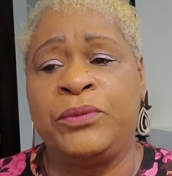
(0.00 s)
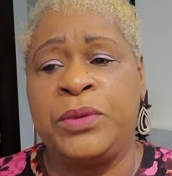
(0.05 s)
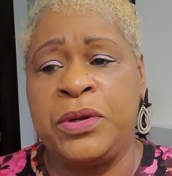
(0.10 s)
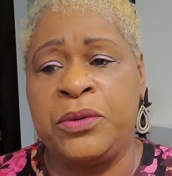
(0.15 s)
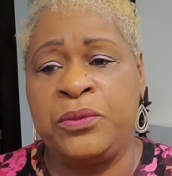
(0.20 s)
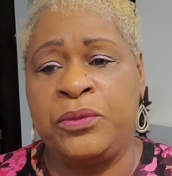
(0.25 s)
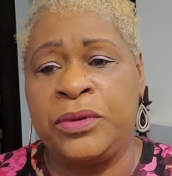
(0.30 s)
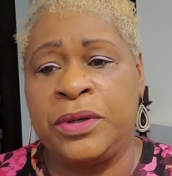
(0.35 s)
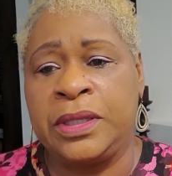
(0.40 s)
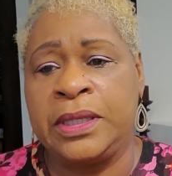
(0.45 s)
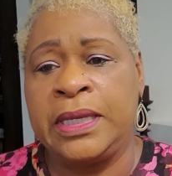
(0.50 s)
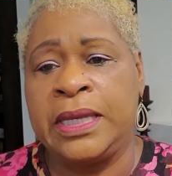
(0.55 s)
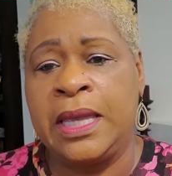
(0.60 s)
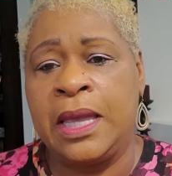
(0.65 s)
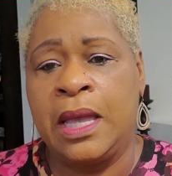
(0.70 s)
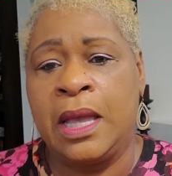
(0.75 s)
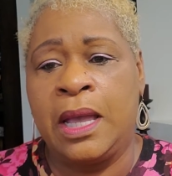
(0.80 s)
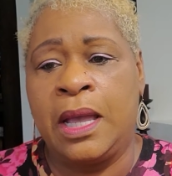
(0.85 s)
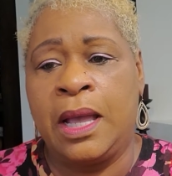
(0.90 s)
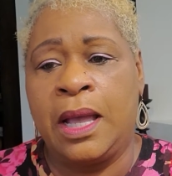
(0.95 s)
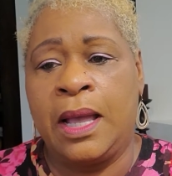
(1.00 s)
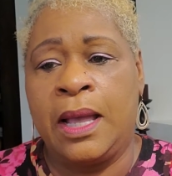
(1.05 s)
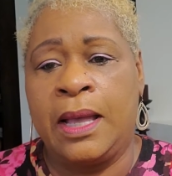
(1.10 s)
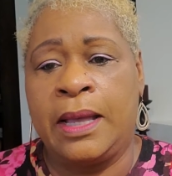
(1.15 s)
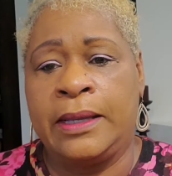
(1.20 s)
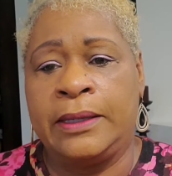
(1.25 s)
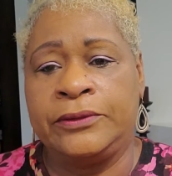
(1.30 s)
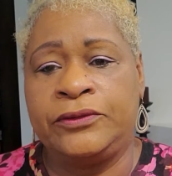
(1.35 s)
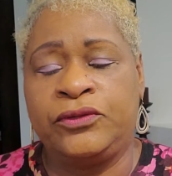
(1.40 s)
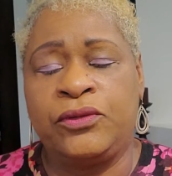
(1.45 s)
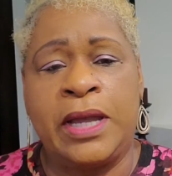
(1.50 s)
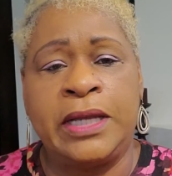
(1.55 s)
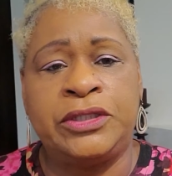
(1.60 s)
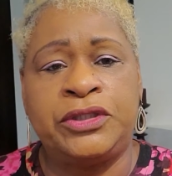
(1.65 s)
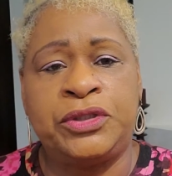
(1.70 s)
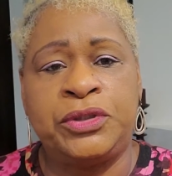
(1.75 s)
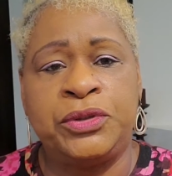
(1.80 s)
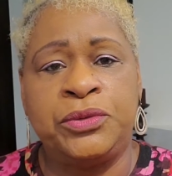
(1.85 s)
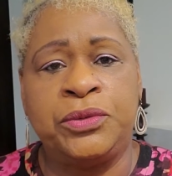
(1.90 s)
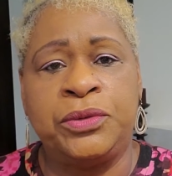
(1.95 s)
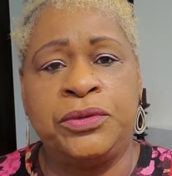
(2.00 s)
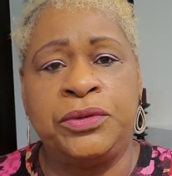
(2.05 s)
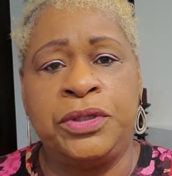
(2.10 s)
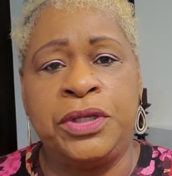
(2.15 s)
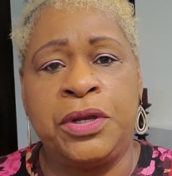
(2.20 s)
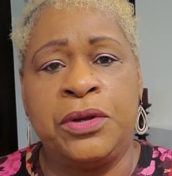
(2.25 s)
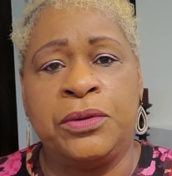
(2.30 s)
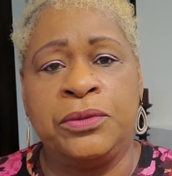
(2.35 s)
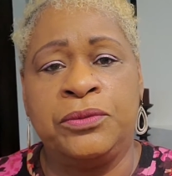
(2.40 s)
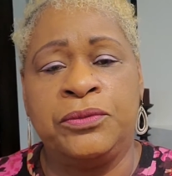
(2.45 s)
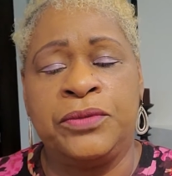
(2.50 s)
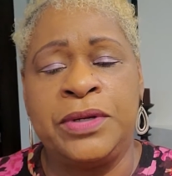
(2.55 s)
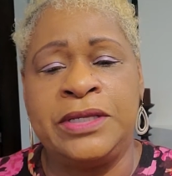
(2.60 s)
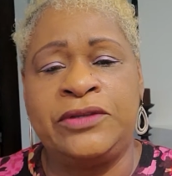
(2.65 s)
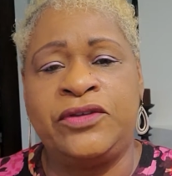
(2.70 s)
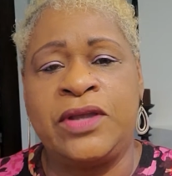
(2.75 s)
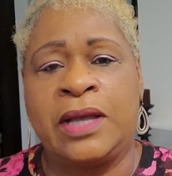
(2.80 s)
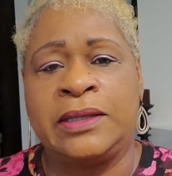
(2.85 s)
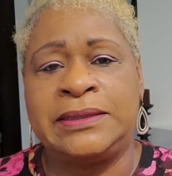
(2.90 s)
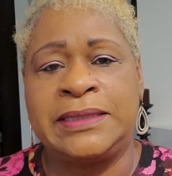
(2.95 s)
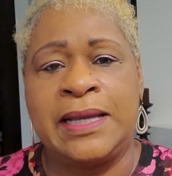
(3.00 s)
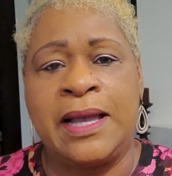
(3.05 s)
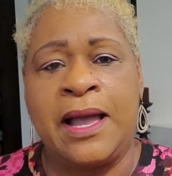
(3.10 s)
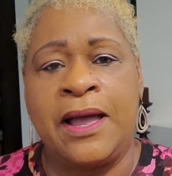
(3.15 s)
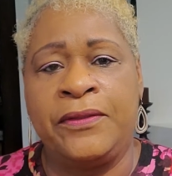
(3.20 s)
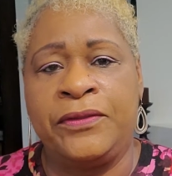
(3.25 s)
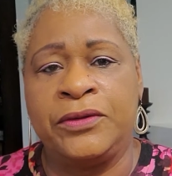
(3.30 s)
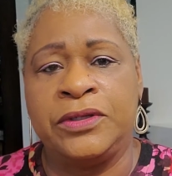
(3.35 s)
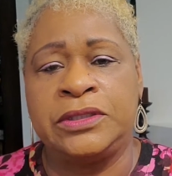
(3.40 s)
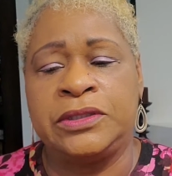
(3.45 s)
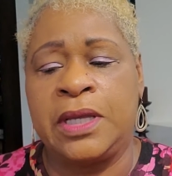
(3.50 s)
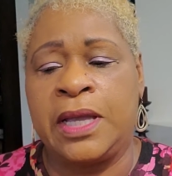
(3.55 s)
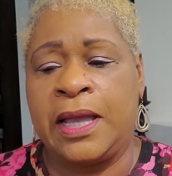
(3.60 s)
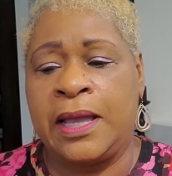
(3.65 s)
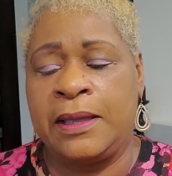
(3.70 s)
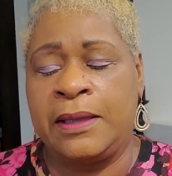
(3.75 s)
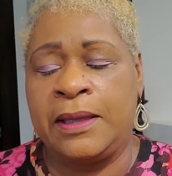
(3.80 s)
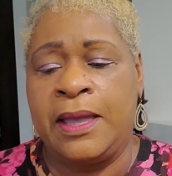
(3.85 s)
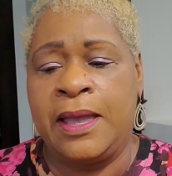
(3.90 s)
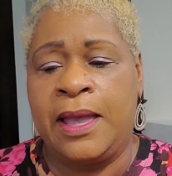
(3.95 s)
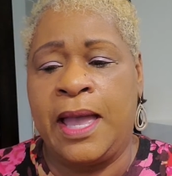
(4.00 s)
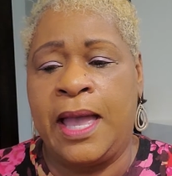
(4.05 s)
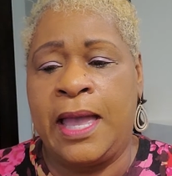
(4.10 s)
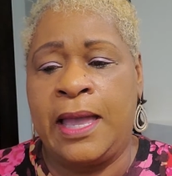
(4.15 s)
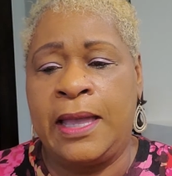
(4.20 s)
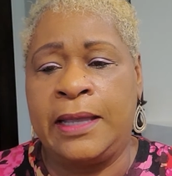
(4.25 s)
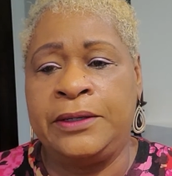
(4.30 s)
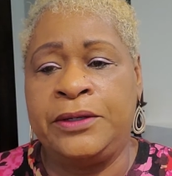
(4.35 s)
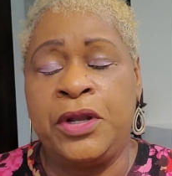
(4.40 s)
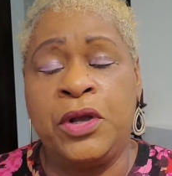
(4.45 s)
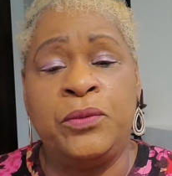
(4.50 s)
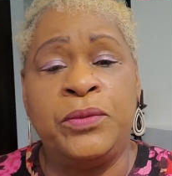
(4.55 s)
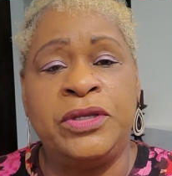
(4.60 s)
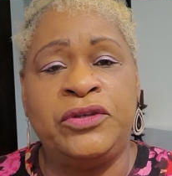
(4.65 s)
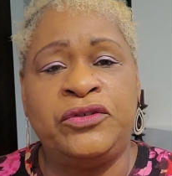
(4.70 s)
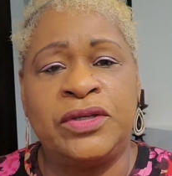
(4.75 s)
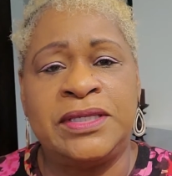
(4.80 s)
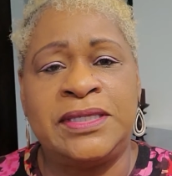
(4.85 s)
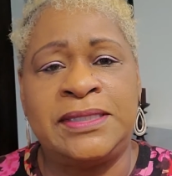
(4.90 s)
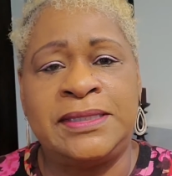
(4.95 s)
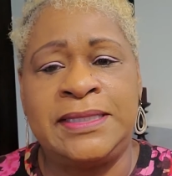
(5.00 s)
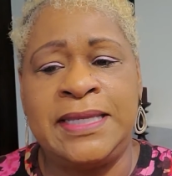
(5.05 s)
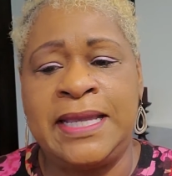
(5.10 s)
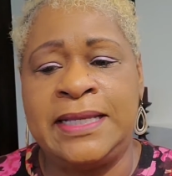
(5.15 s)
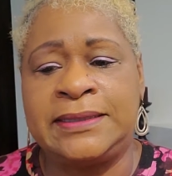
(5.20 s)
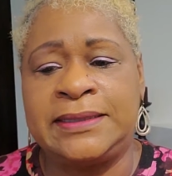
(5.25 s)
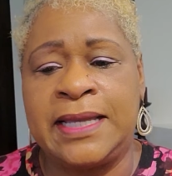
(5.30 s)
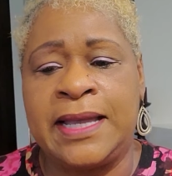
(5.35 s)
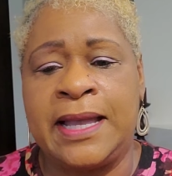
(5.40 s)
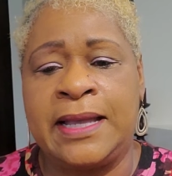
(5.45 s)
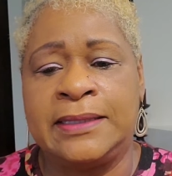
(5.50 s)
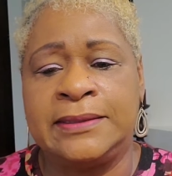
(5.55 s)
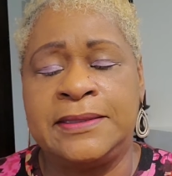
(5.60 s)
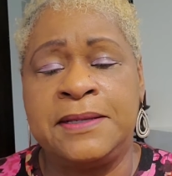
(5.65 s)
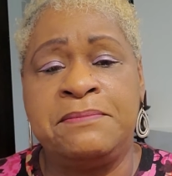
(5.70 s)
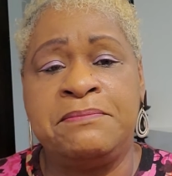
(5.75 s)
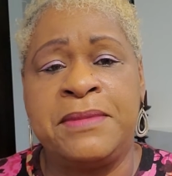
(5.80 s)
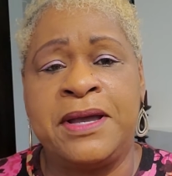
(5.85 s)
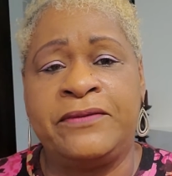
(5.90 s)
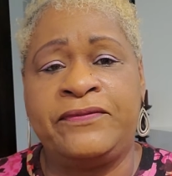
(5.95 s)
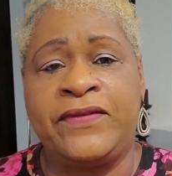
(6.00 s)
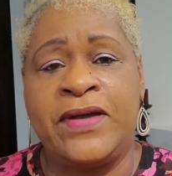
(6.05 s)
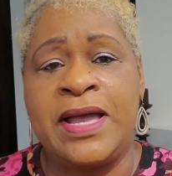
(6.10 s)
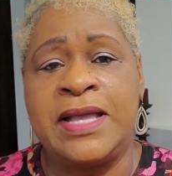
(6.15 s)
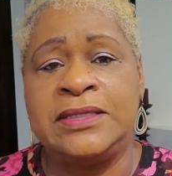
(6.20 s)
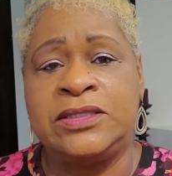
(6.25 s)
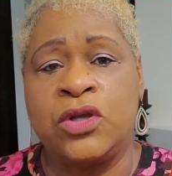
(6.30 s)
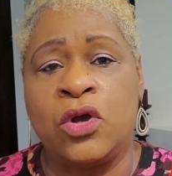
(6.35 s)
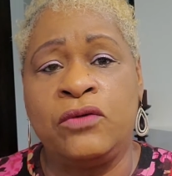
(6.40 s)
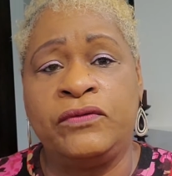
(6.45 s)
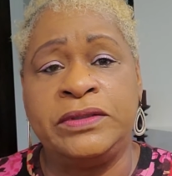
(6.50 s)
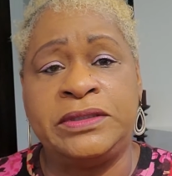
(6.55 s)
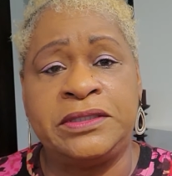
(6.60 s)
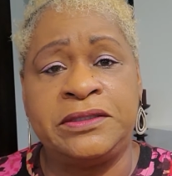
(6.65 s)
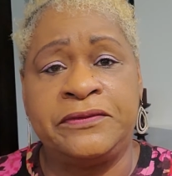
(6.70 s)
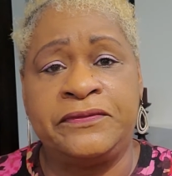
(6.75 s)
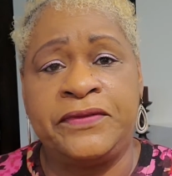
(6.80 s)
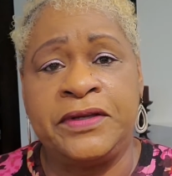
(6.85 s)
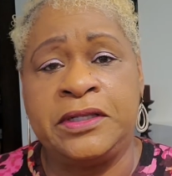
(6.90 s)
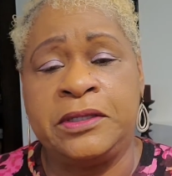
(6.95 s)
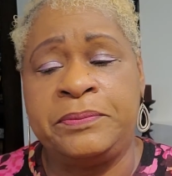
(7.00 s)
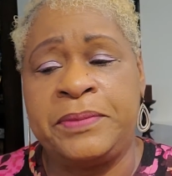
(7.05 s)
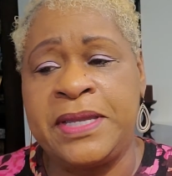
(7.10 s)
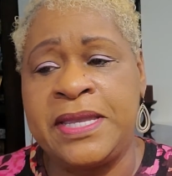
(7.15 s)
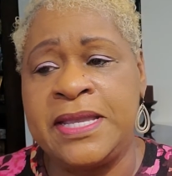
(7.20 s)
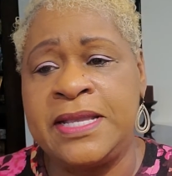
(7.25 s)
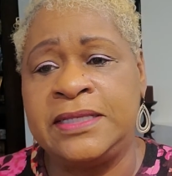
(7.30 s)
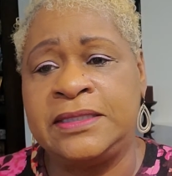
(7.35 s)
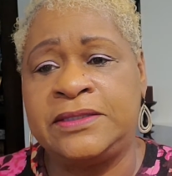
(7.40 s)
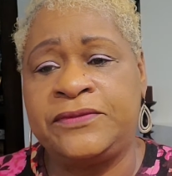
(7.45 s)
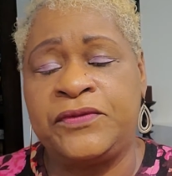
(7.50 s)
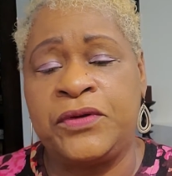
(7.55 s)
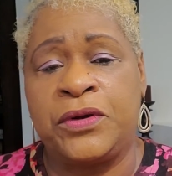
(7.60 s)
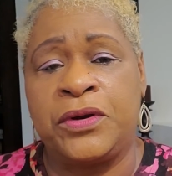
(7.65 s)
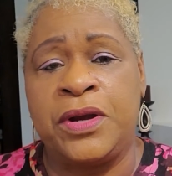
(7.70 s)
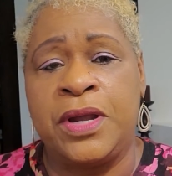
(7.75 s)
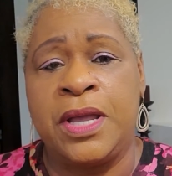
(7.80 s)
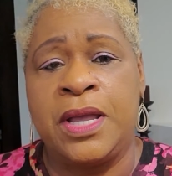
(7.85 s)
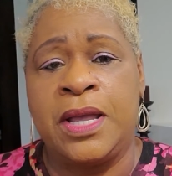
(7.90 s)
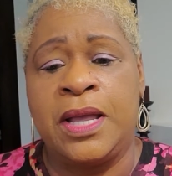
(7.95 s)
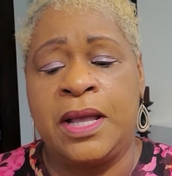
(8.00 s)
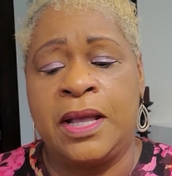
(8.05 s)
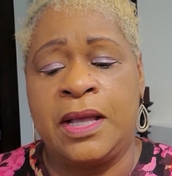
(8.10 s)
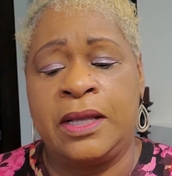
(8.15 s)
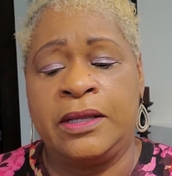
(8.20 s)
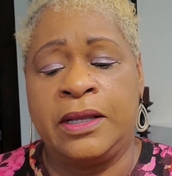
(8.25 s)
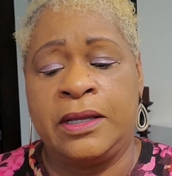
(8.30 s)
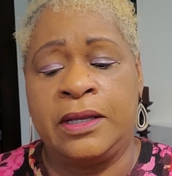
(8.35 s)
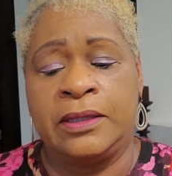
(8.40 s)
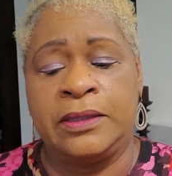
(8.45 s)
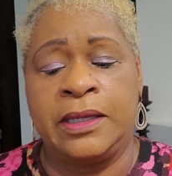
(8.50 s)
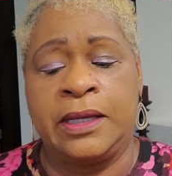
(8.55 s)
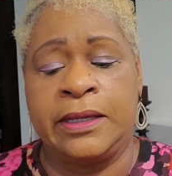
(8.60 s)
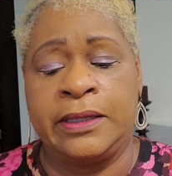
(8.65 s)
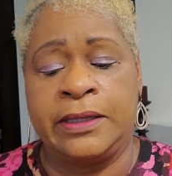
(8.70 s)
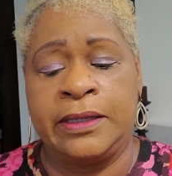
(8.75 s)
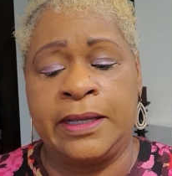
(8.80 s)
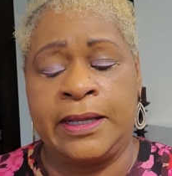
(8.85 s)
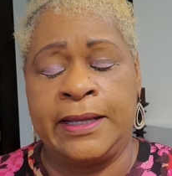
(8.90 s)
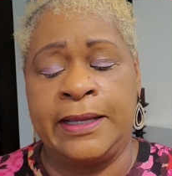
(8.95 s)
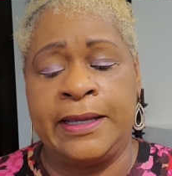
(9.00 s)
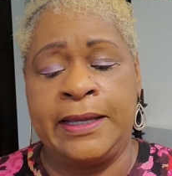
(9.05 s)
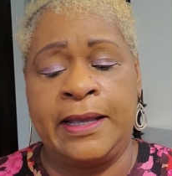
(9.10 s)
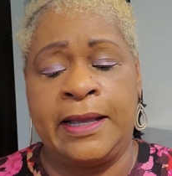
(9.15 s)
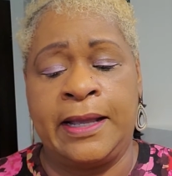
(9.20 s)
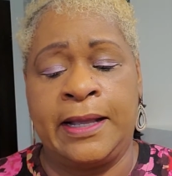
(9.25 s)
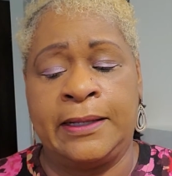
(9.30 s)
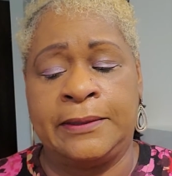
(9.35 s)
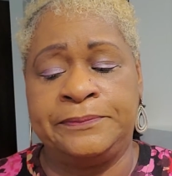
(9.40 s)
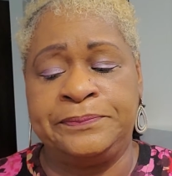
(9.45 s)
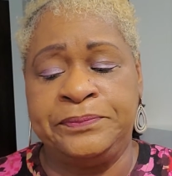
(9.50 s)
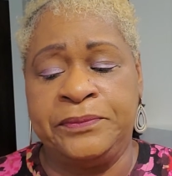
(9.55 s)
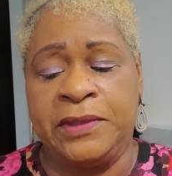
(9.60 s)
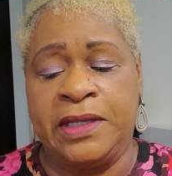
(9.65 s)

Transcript: We really try to, you know, reach out to others. I know we just sent some funds over to the Philippines for a